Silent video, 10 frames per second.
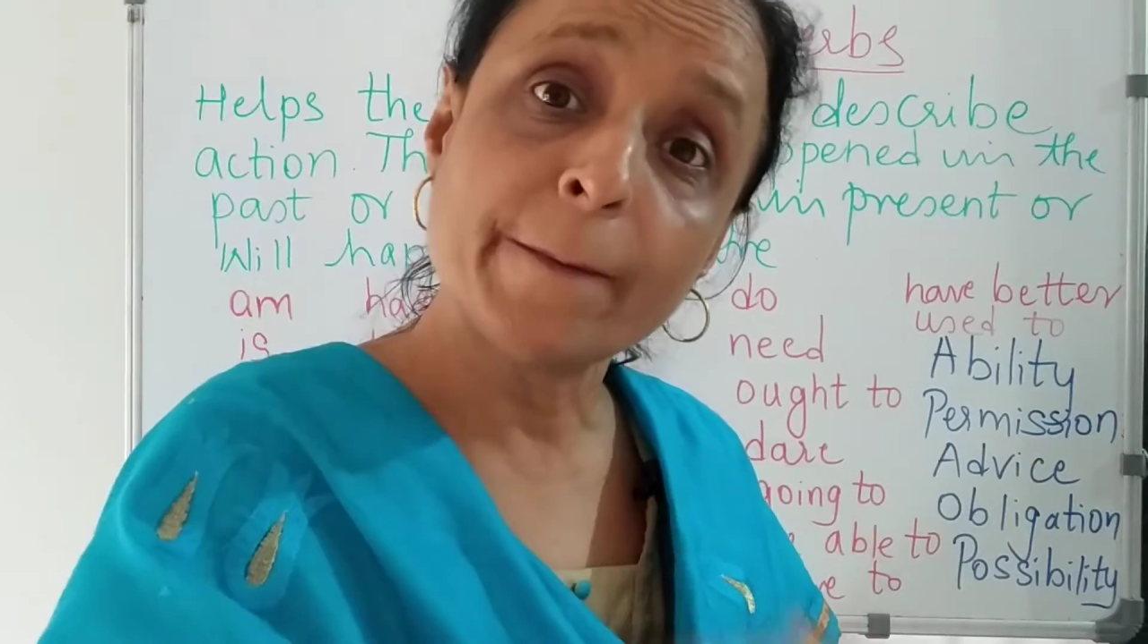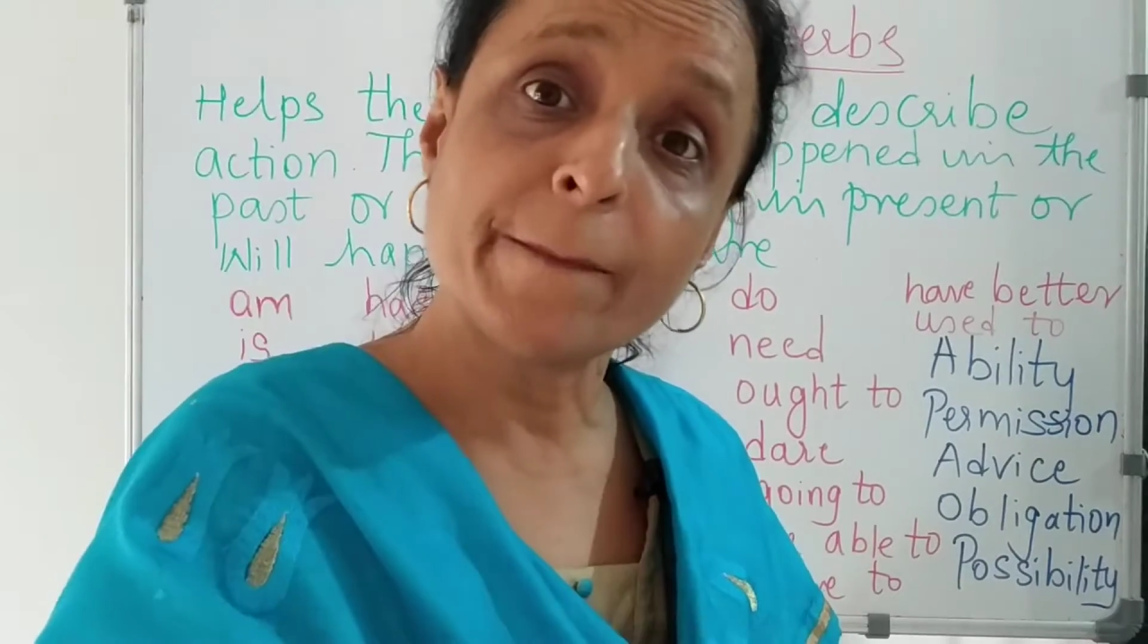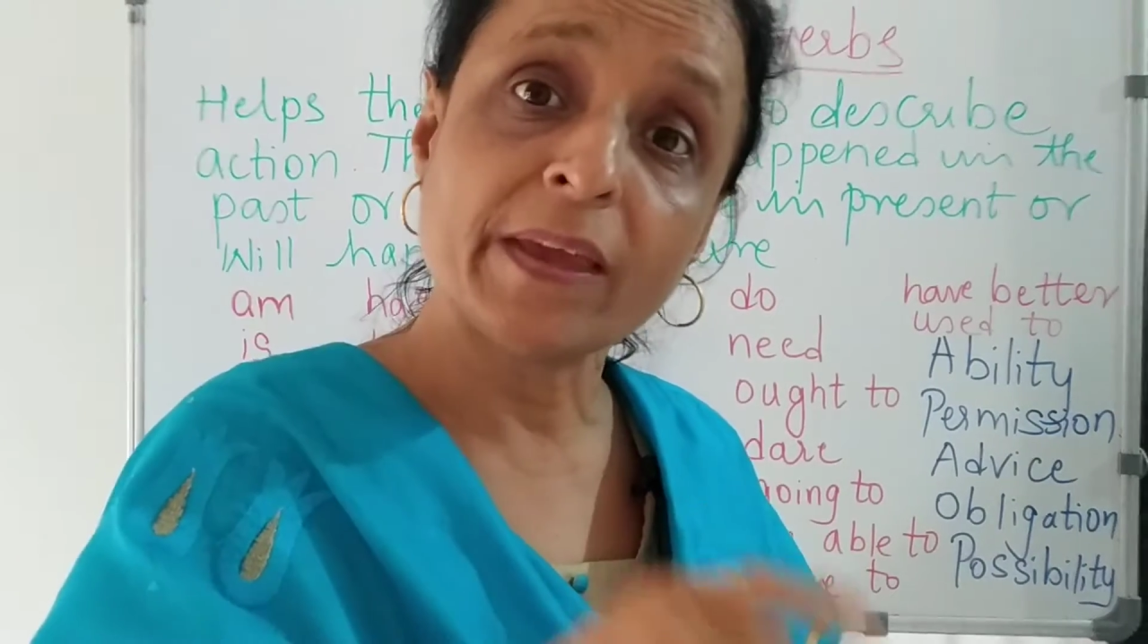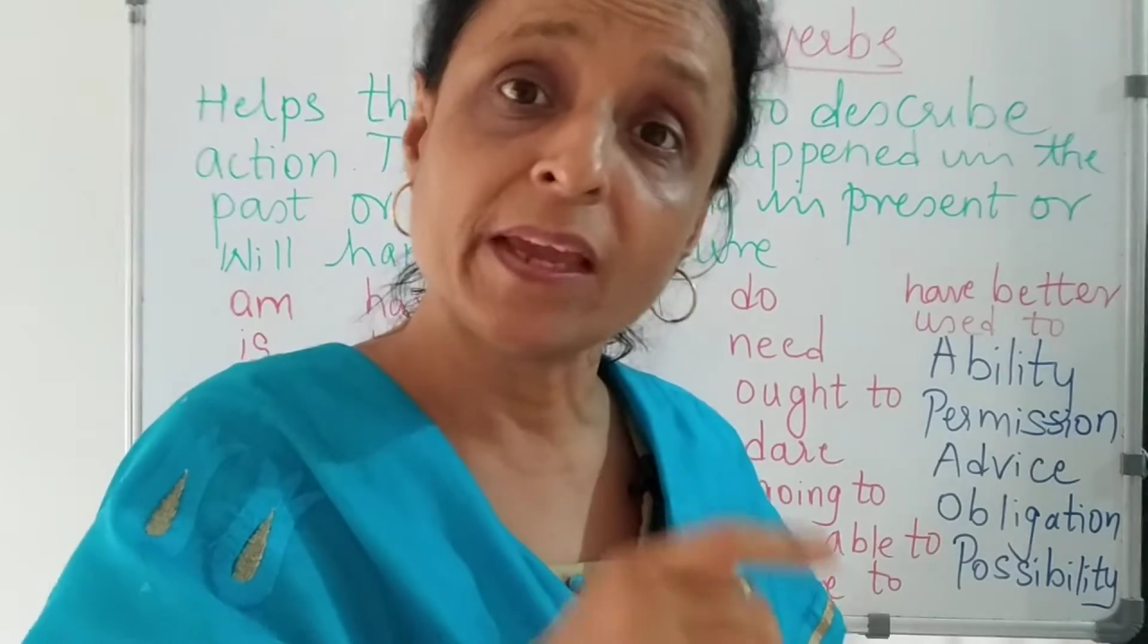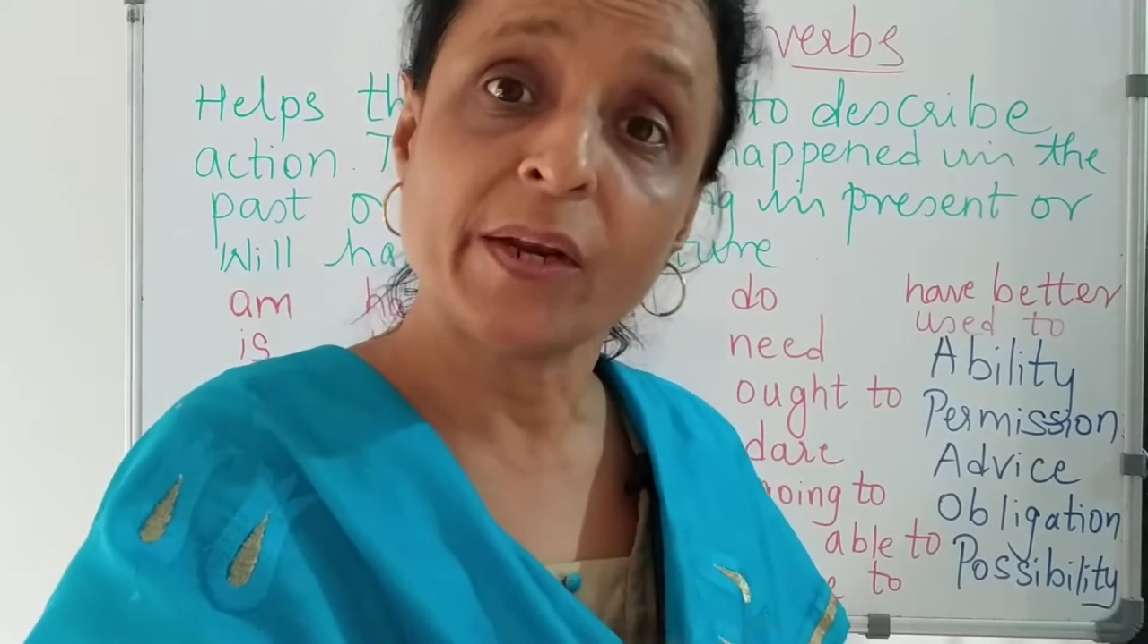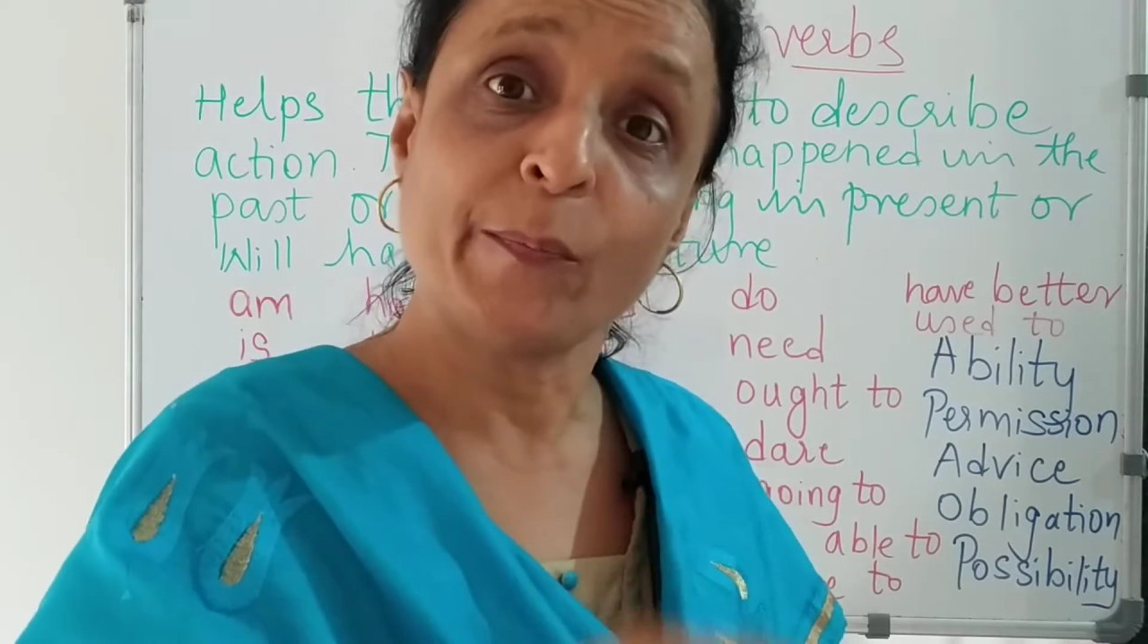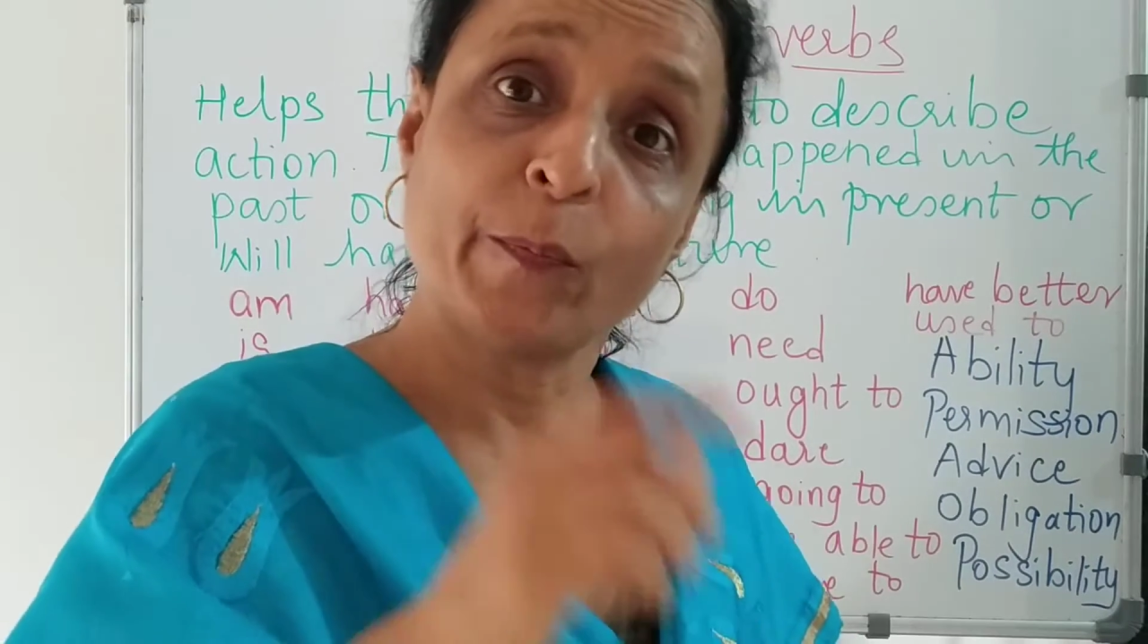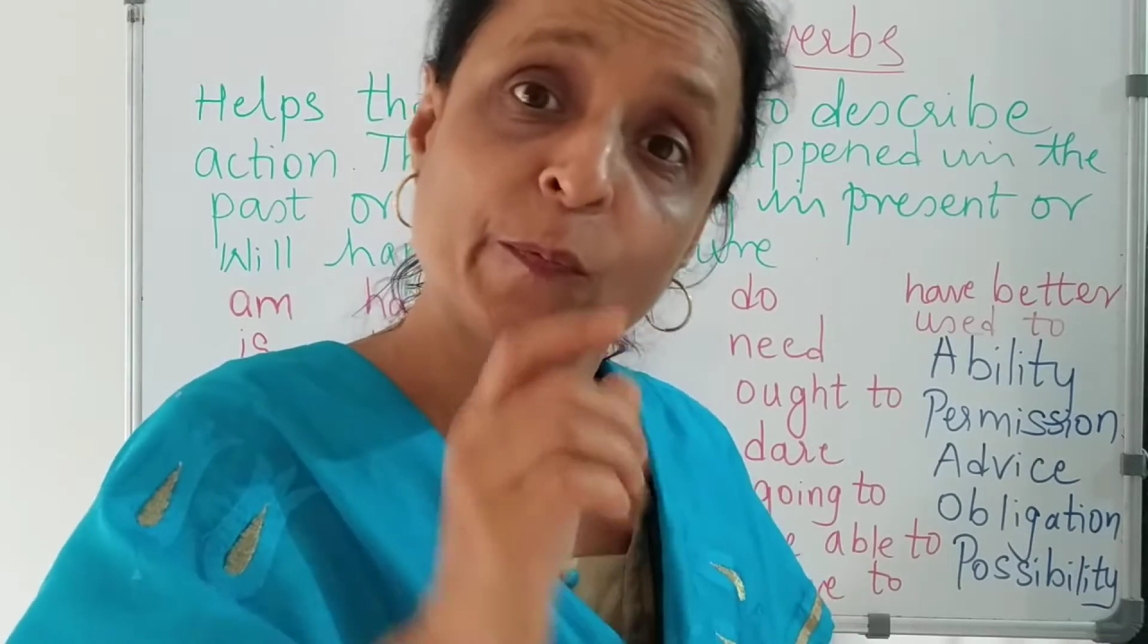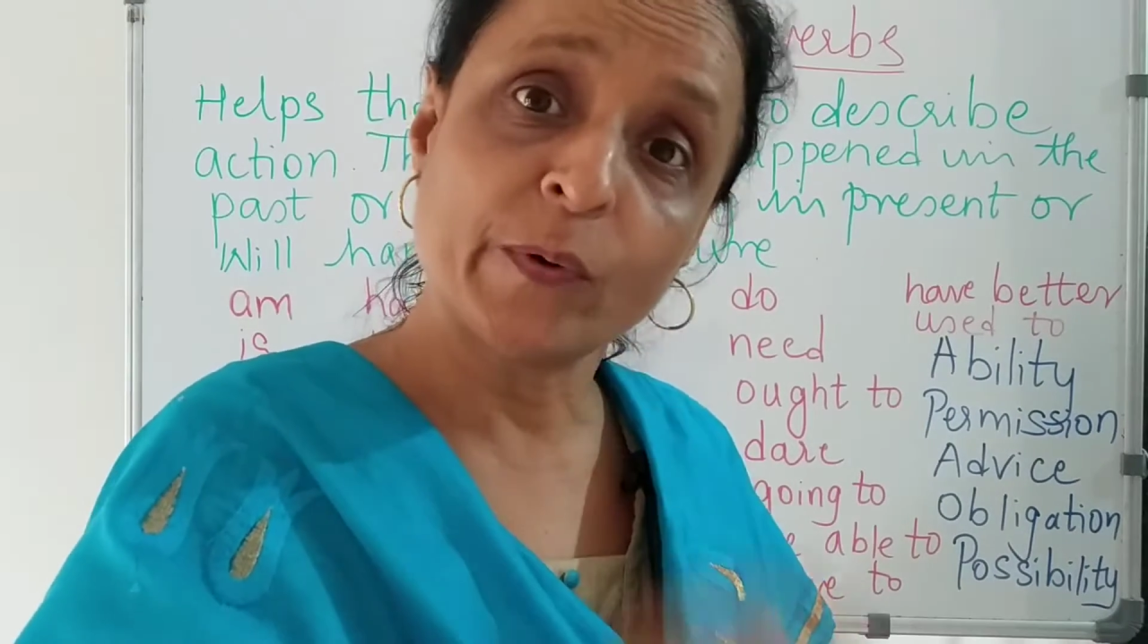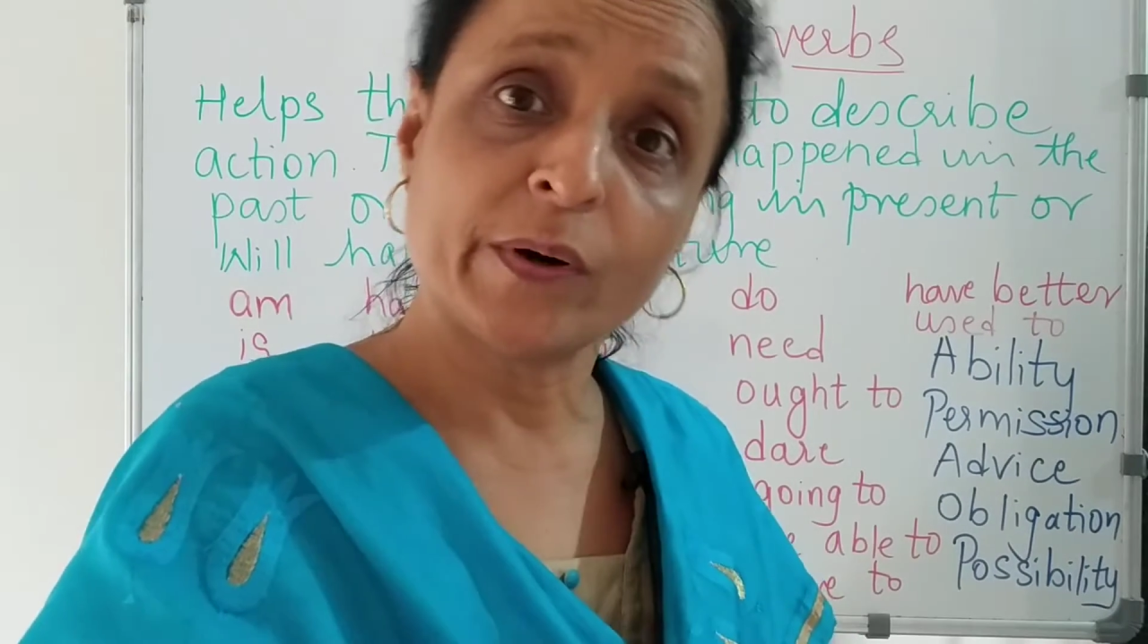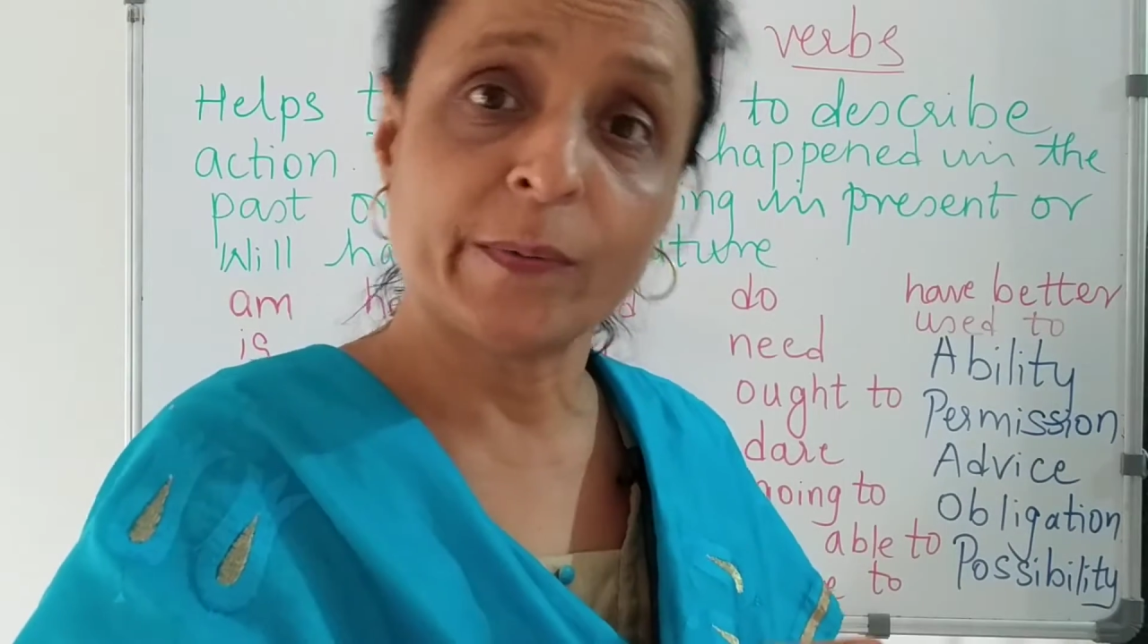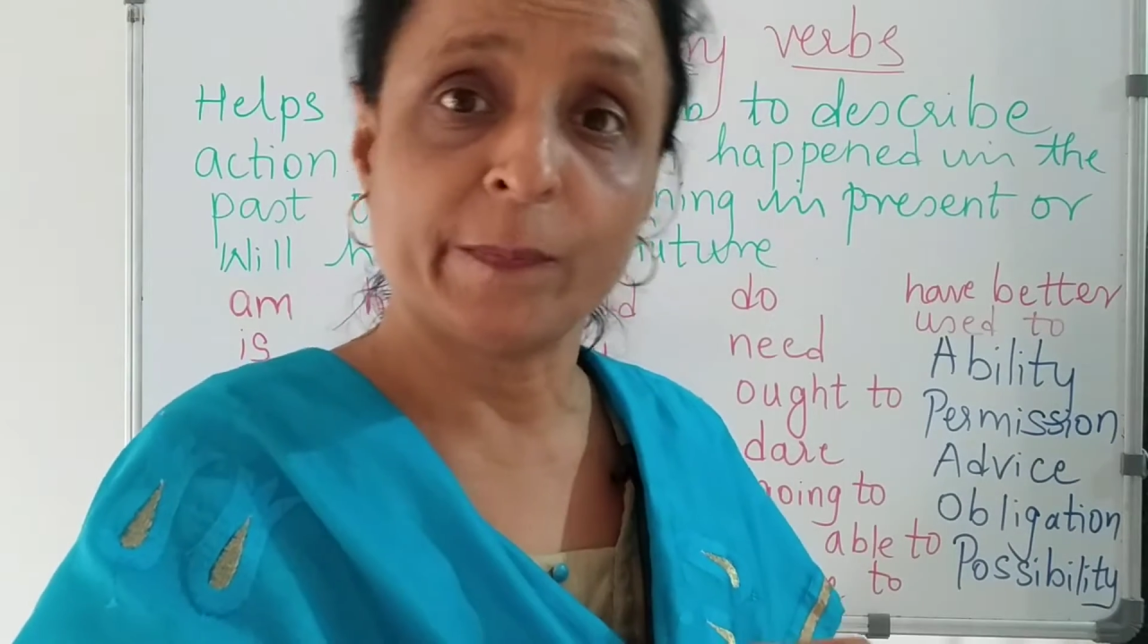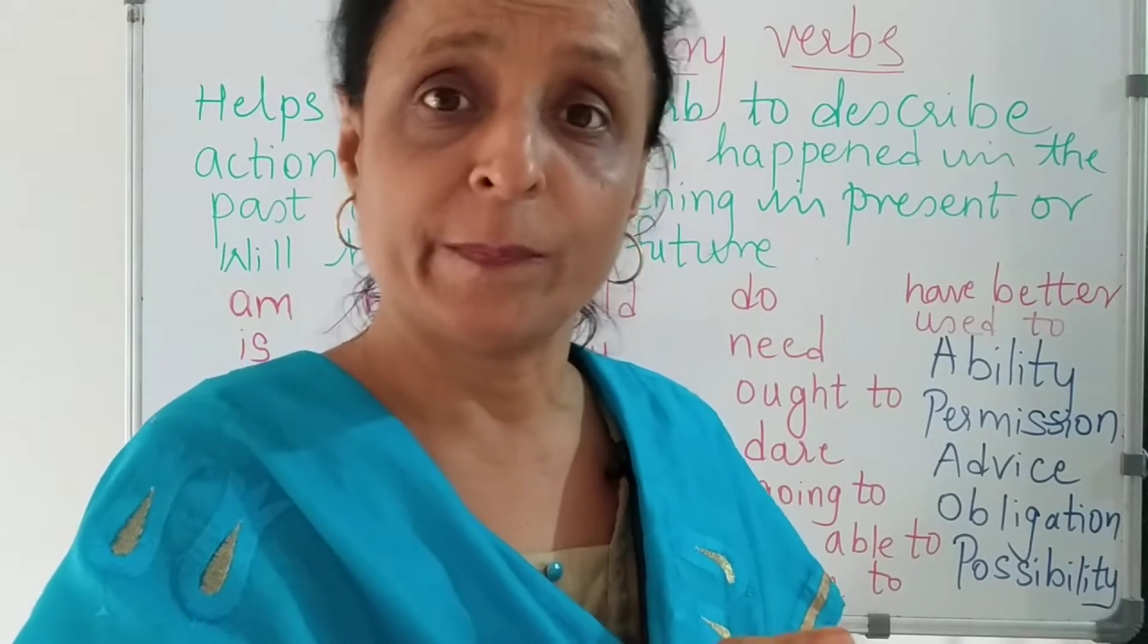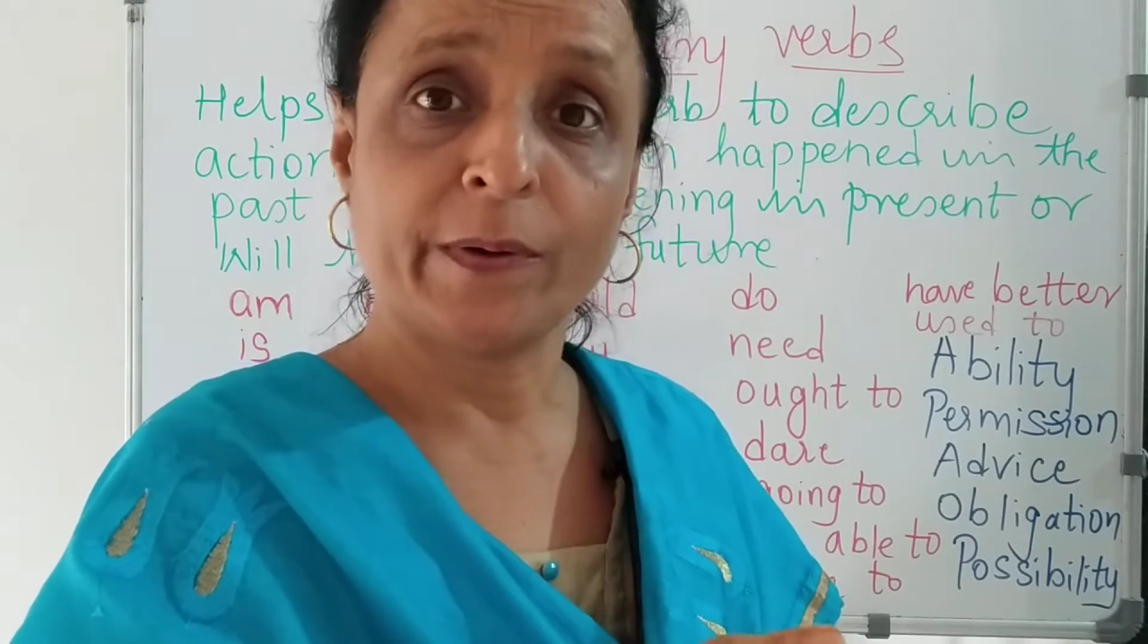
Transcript: main verb.